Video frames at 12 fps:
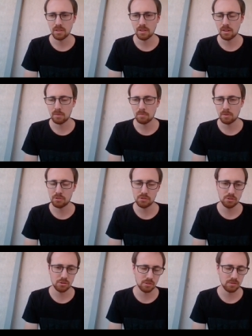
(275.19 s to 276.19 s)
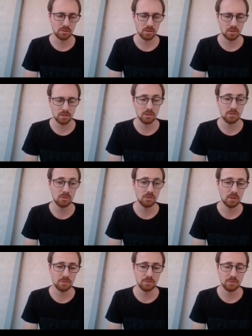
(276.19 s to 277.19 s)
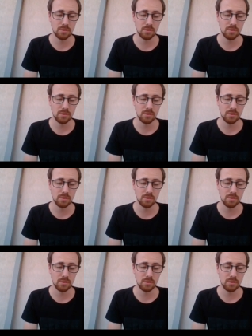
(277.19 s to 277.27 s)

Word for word: Um, as you just have saw, as you have